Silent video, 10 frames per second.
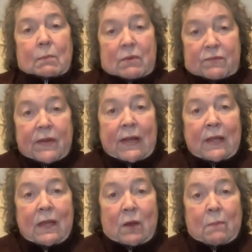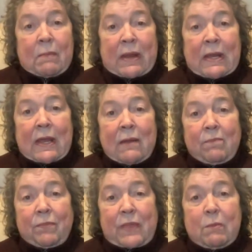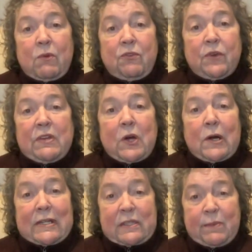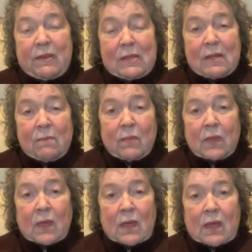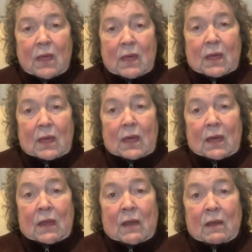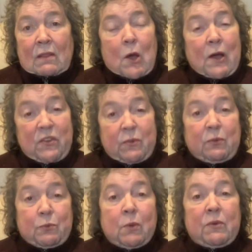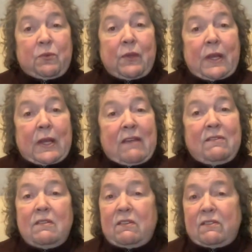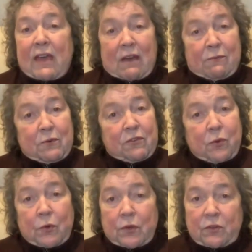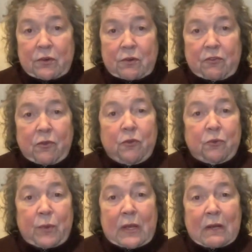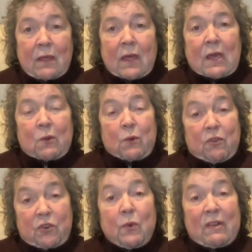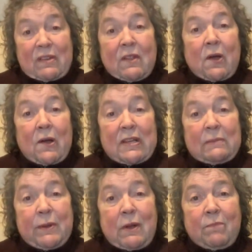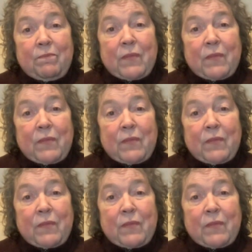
But finally, on Monday, they moved her into hospice. And the hospice room was really nice, and the staff were so good to her, so sweet. Where she was in the hospital,